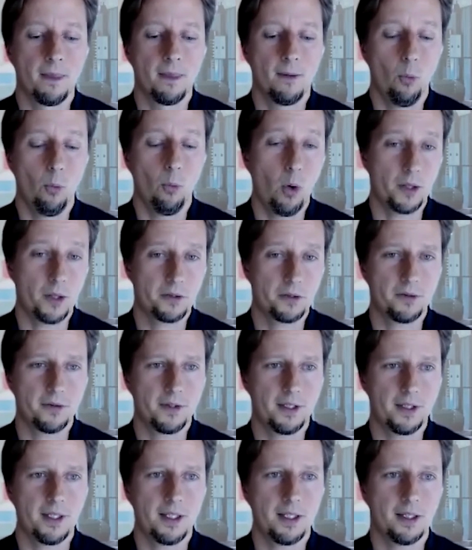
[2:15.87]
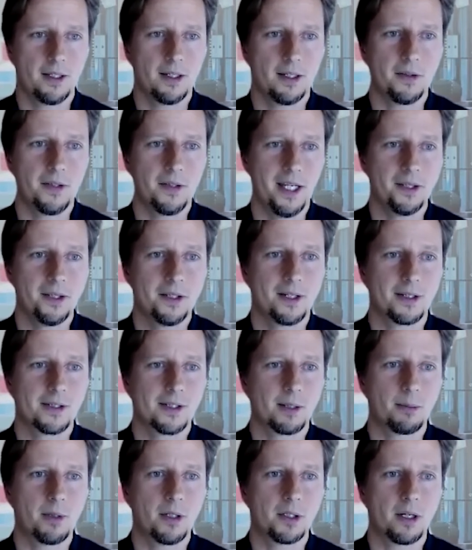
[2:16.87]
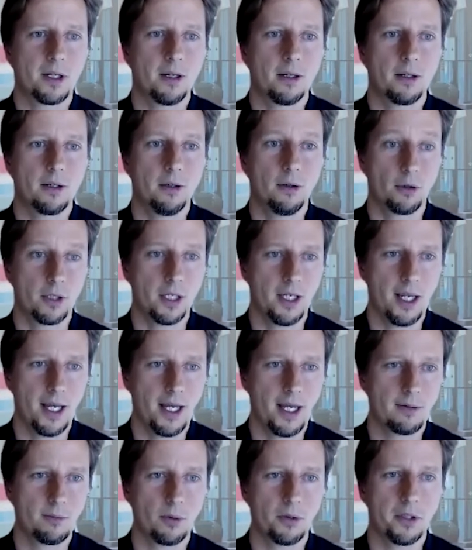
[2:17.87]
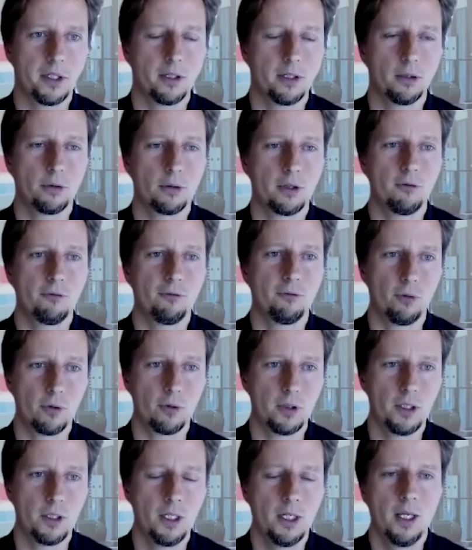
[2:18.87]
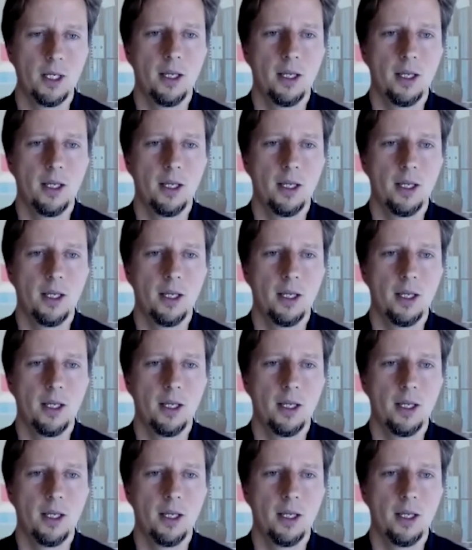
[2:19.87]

what the end customers are looking at, what they are looking for,